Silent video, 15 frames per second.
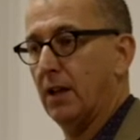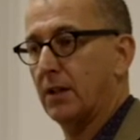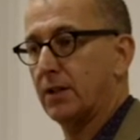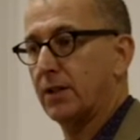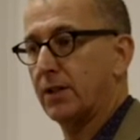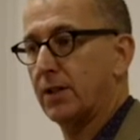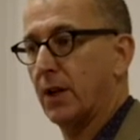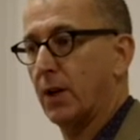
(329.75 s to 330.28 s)

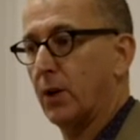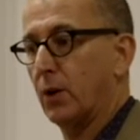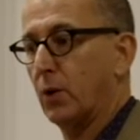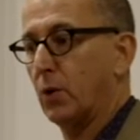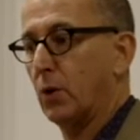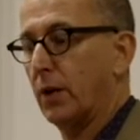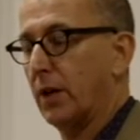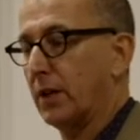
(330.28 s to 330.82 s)

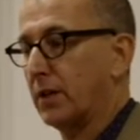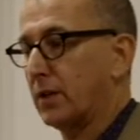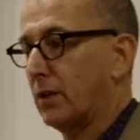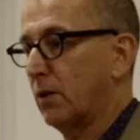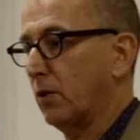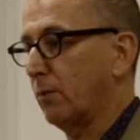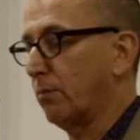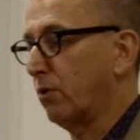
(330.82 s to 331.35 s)
So it's
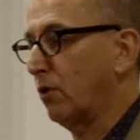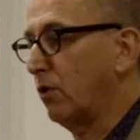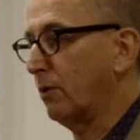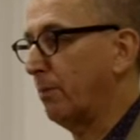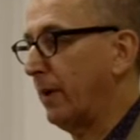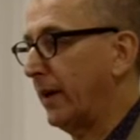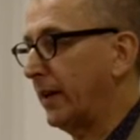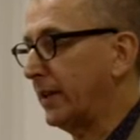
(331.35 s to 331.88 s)
called
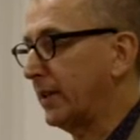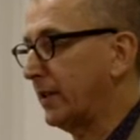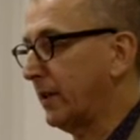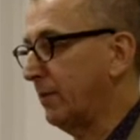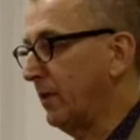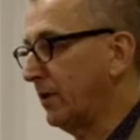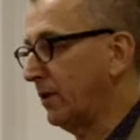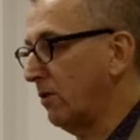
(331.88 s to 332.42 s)
broad-based
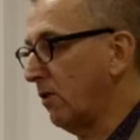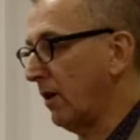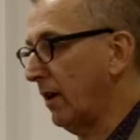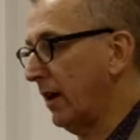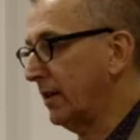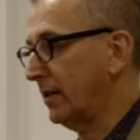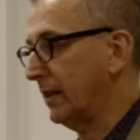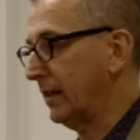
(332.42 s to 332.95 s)
community
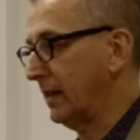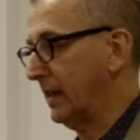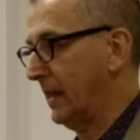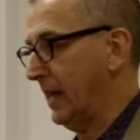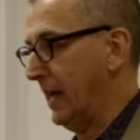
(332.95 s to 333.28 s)
organising,